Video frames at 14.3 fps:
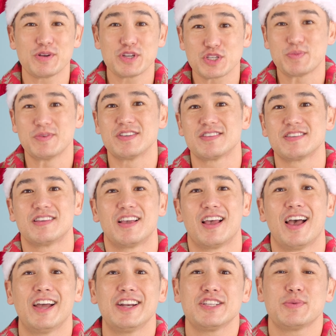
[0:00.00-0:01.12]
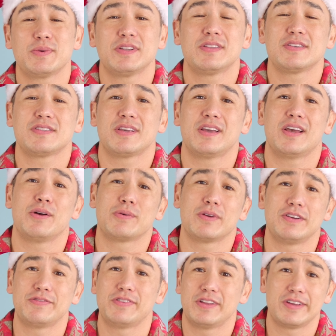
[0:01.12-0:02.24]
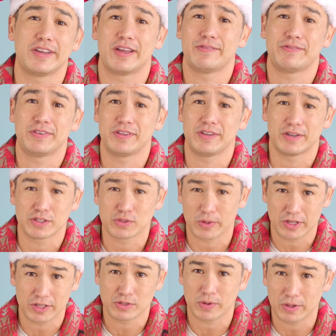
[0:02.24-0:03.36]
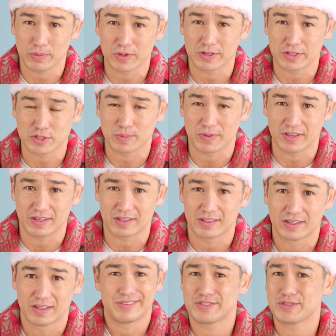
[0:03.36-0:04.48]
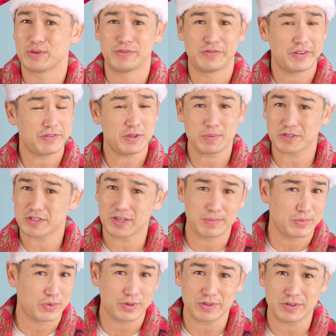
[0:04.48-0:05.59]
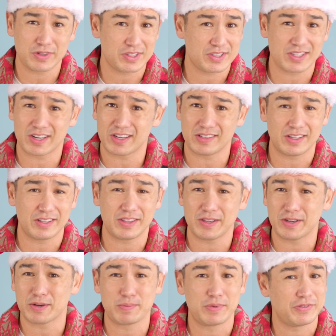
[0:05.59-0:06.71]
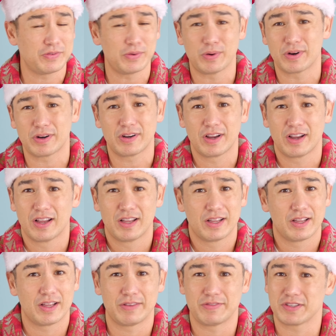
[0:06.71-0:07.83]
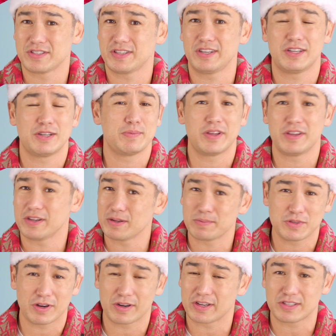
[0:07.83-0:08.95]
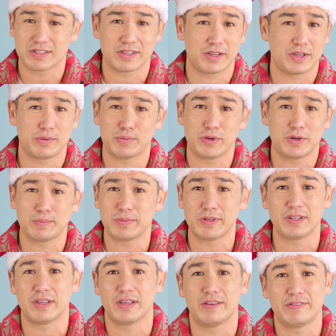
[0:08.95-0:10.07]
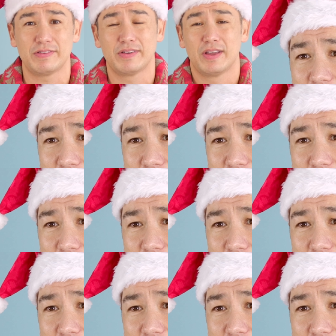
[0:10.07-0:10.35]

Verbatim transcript: Christmas! I just wanted to say how grateful I am for the year 2021 has been. I've sold 50% more units than I did the year before. I've exceeded my income targets like you wouldn't believe.